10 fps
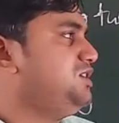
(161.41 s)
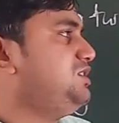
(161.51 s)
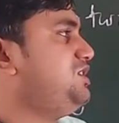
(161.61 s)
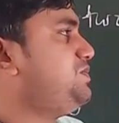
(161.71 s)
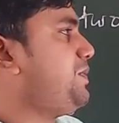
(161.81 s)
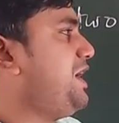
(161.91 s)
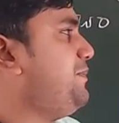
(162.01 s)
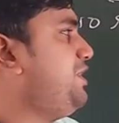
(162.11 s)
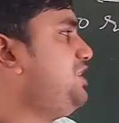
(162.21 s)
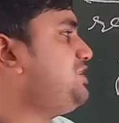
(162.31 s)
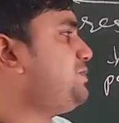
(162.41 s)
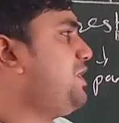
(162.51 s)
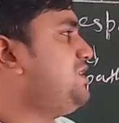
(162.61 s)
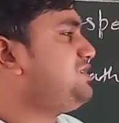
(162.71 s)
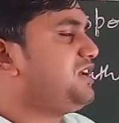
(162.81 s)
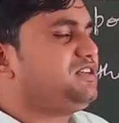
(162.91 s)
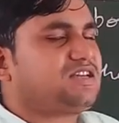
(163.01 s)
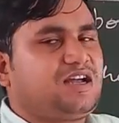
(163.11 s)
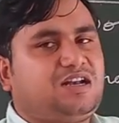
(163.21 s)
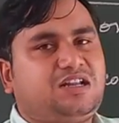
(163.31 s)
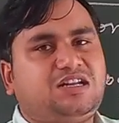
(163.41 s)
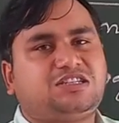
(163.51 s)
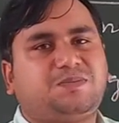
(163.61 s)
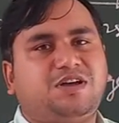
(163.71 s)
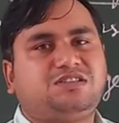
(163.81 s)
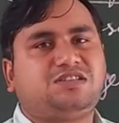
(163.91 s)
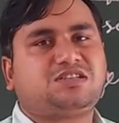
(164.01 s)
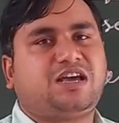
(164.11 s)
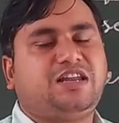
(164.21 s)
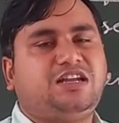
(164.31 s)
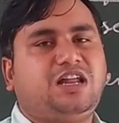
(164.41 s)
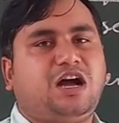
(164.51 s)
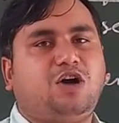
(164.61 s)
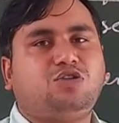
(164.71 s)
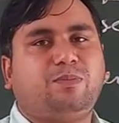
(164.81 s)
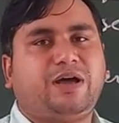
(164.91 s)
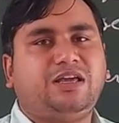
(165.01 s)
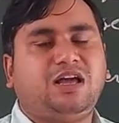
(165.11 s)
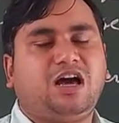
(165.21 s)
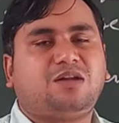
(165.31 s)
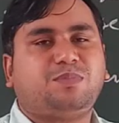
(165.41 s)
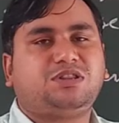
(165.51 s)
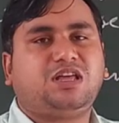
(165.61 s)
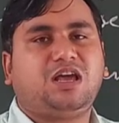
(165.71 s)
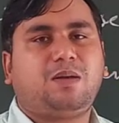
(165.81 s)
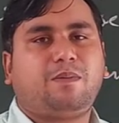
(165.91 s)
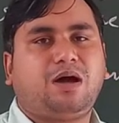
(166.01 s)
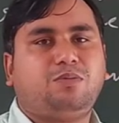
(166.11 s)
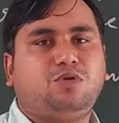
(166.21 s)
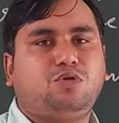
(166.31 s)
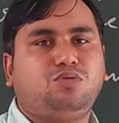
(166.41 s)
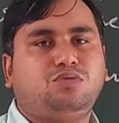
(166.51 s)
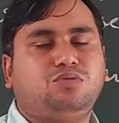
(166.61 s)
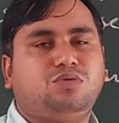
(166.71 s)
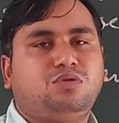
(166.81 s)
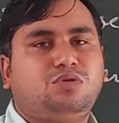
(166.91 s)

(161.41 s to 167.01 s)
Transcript: This primary response and secondary response is carried out by or with the help of two